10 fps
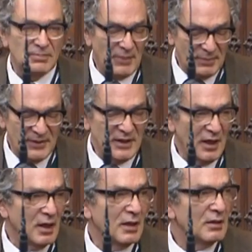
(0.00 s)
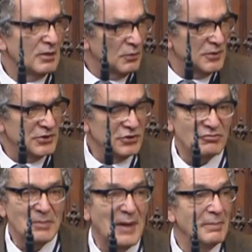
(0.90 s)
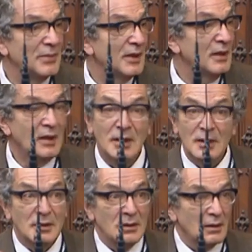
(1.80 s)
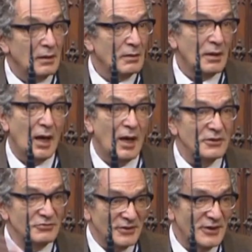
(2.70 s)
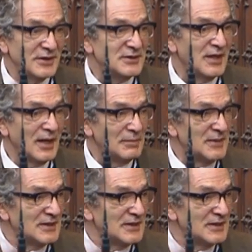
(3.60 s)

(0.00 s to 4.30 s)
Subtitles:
Babi Yar, we should remember, 100 at a time